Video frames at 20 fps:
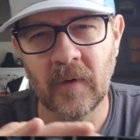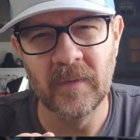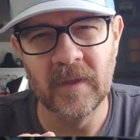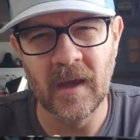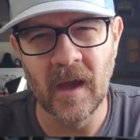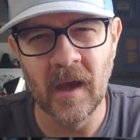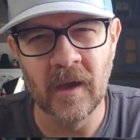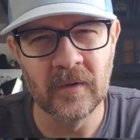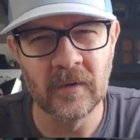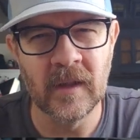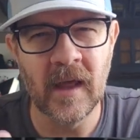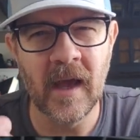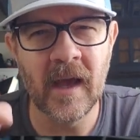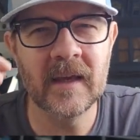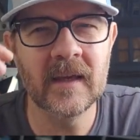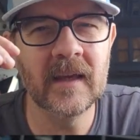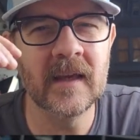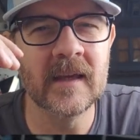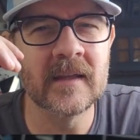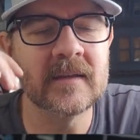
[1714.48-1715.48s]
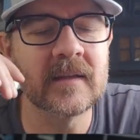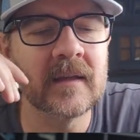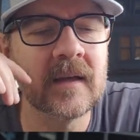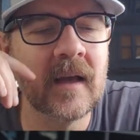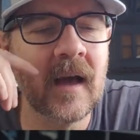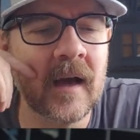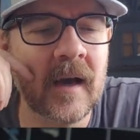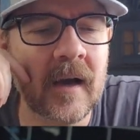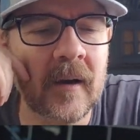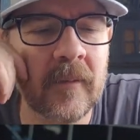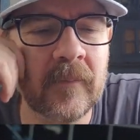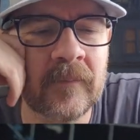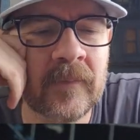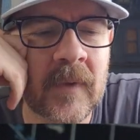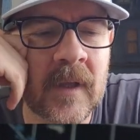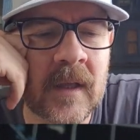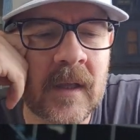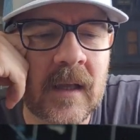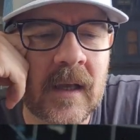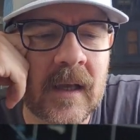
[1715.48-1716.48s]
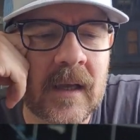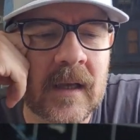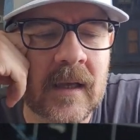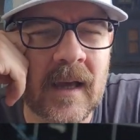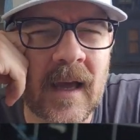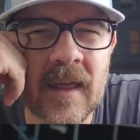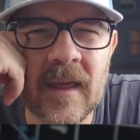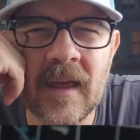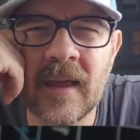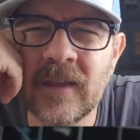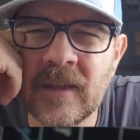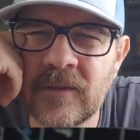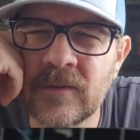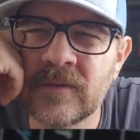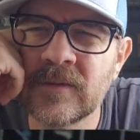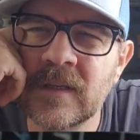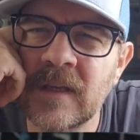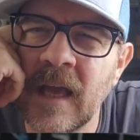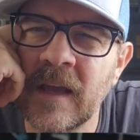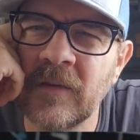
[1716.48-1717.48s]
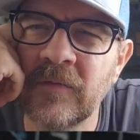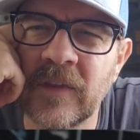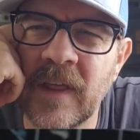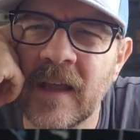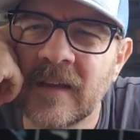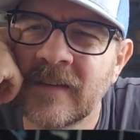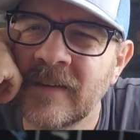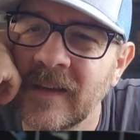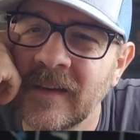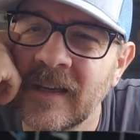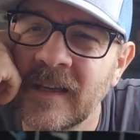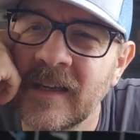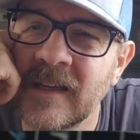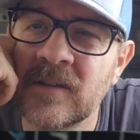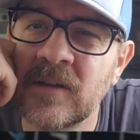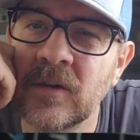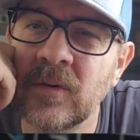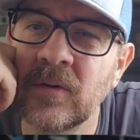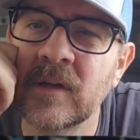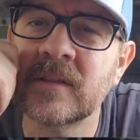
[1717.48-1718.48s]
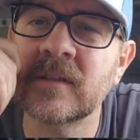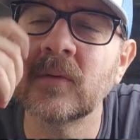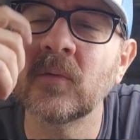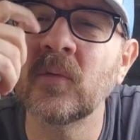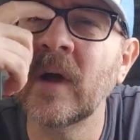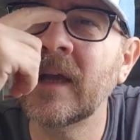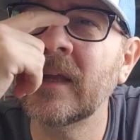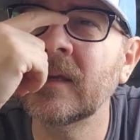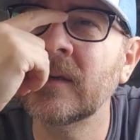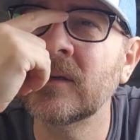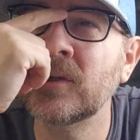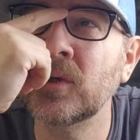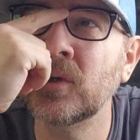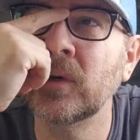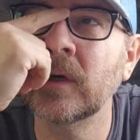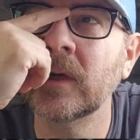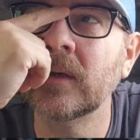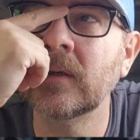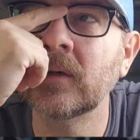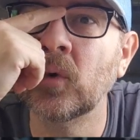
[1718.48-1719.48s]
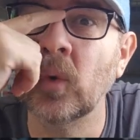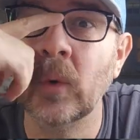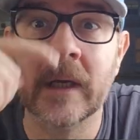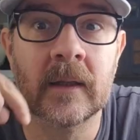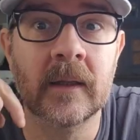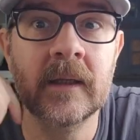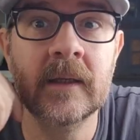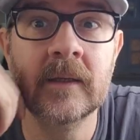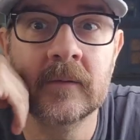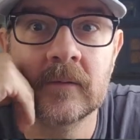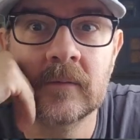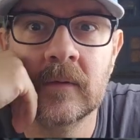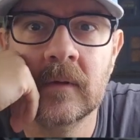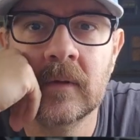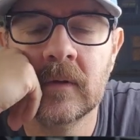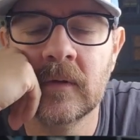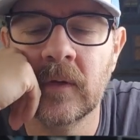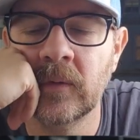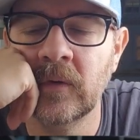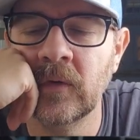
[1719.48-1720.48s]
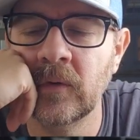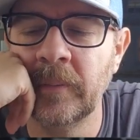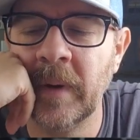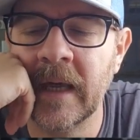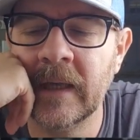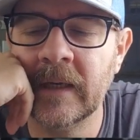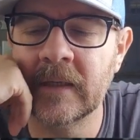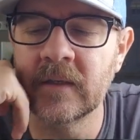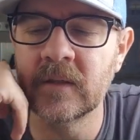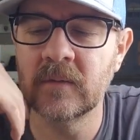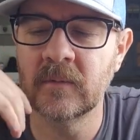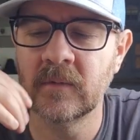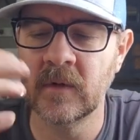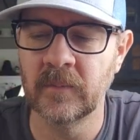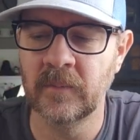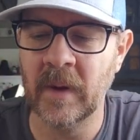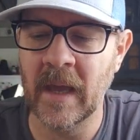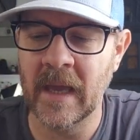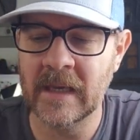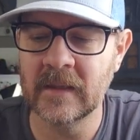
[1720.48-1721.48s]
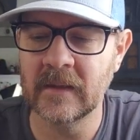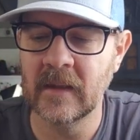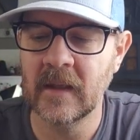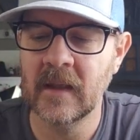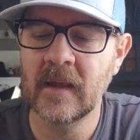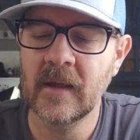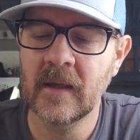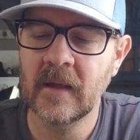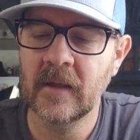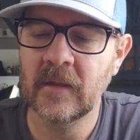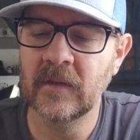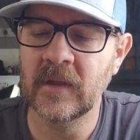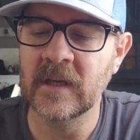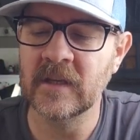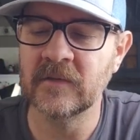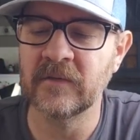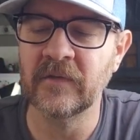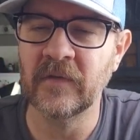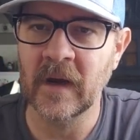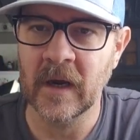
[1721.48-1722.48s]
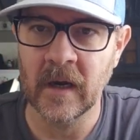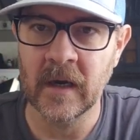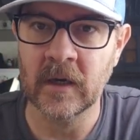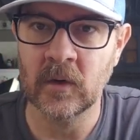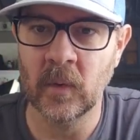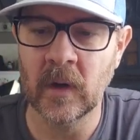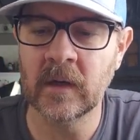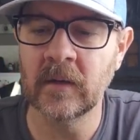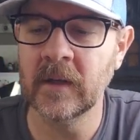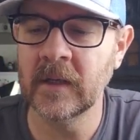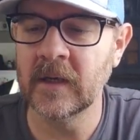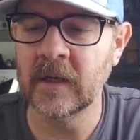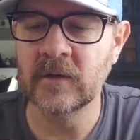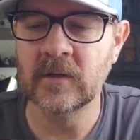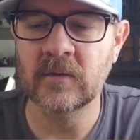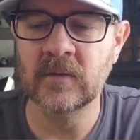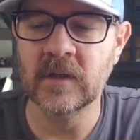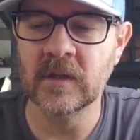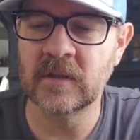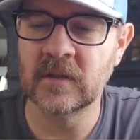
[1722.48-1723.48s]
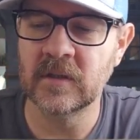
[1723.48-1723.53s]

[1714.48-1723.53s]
underlying. It's I think there's a name for that technique too. It's a way to do it quickly, to paint these very quickly, because you just